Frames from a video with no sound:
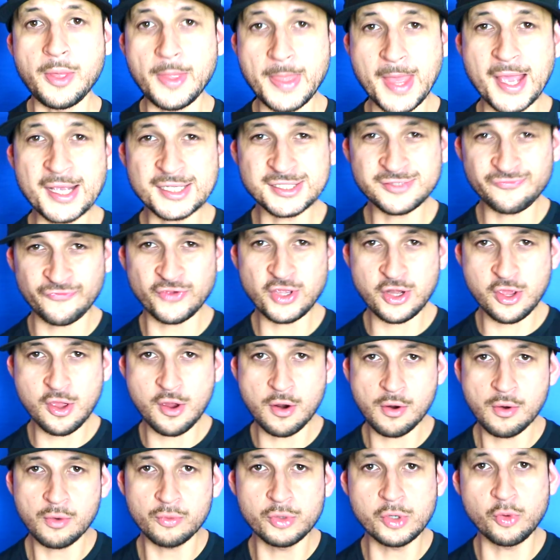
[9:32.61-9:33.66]
the next
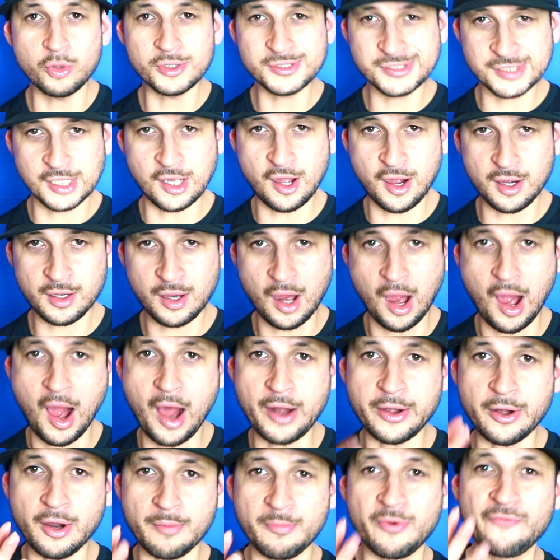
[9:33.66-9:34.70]
video, we will talk
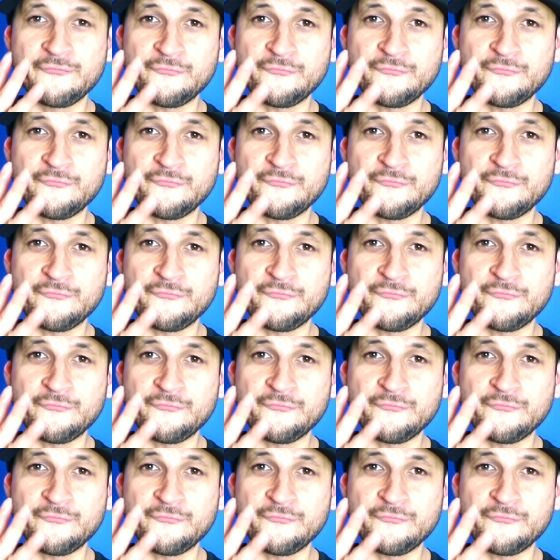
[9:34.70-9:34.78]
on number